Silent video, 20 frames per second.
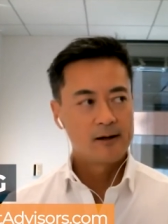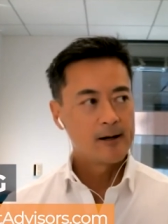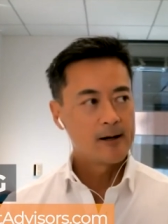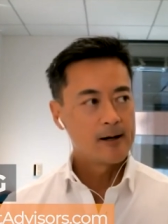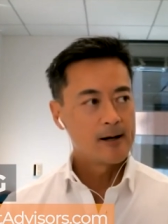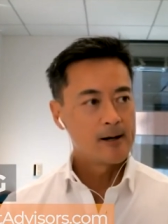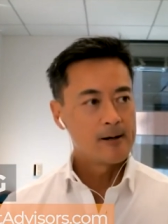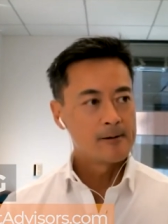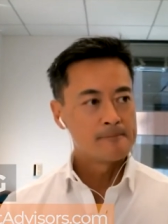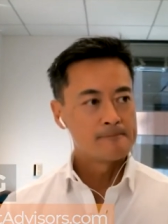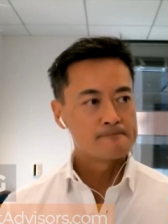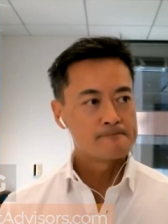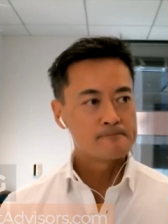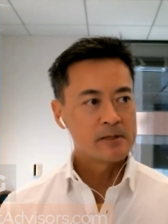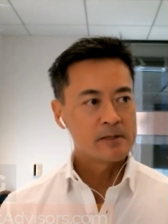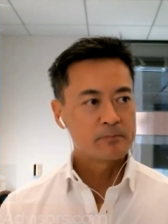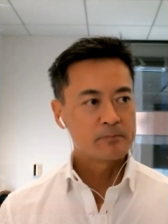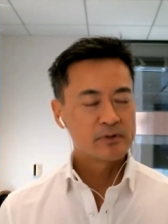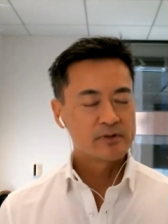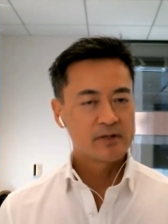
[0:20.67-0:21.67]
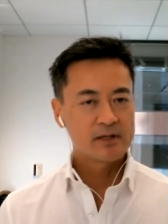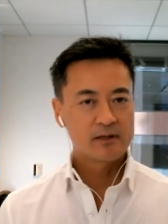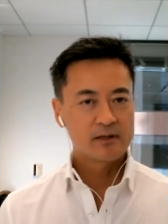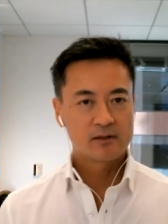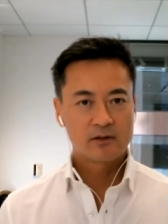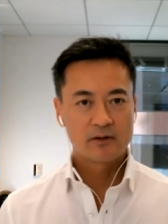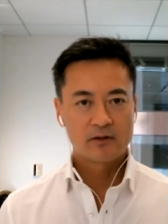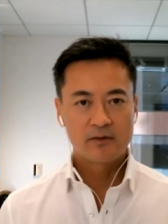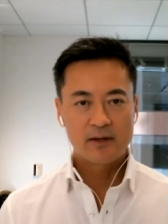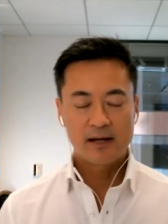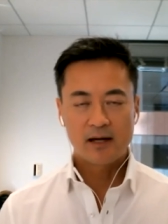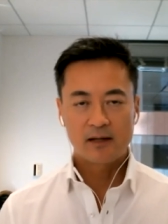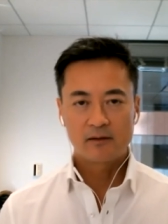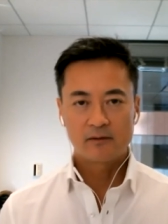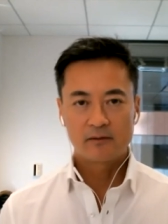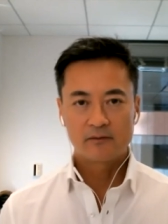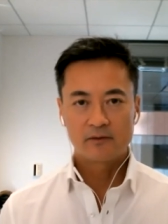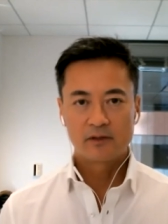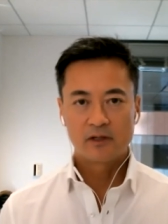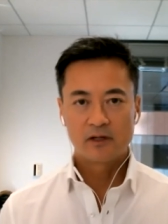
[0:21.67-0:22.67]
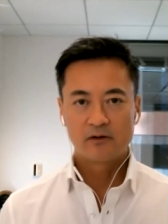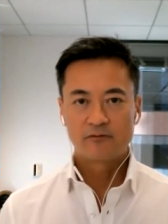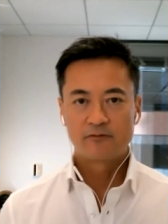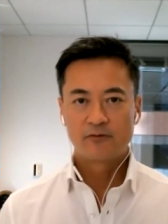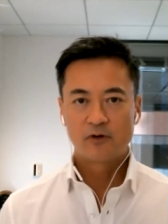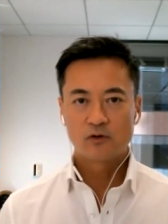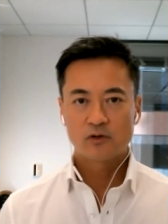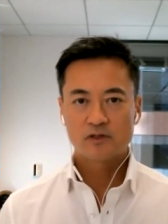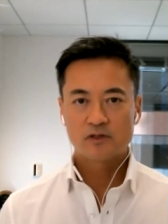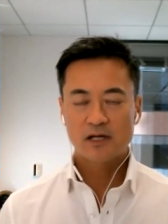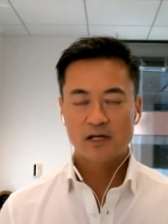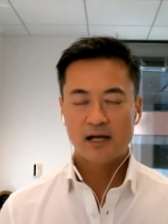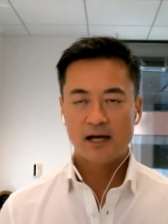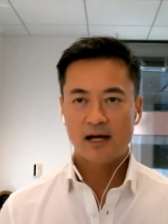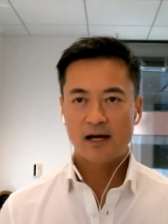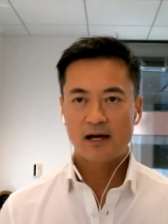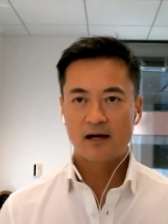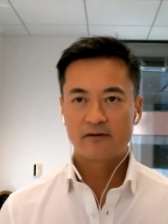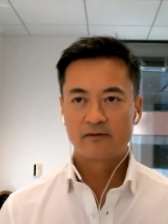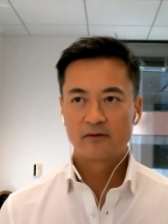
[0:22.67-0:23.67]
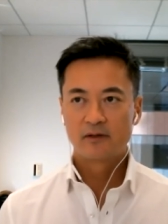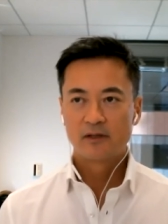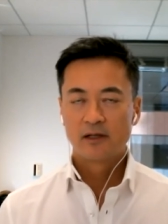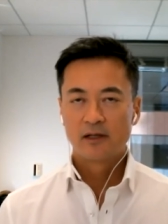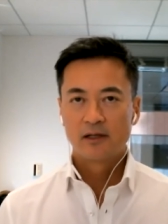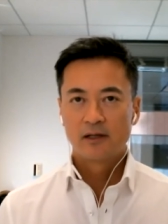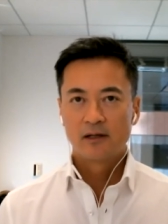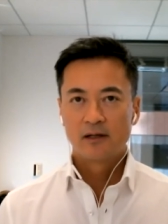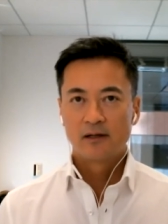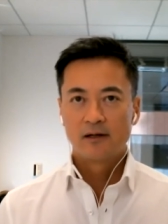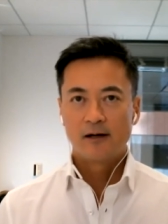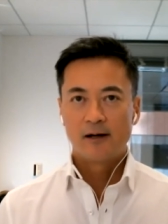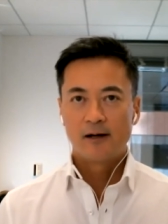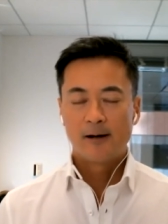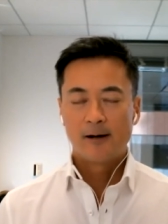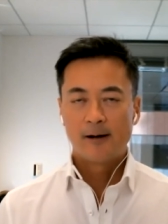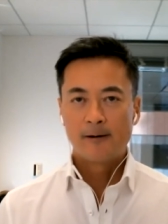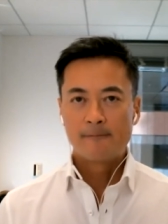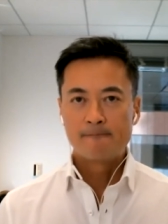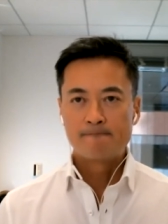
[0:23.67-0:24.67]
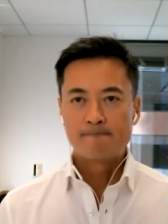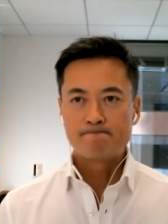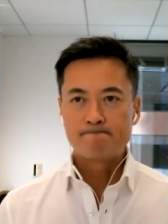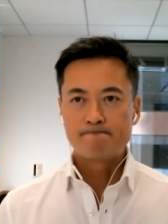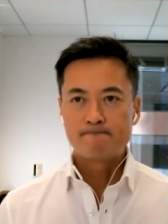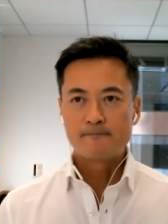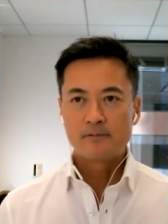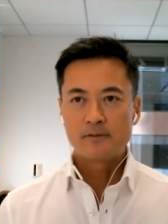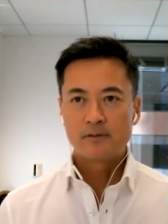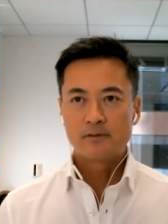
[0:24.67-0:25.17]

Um, in particular, that you know folks have um,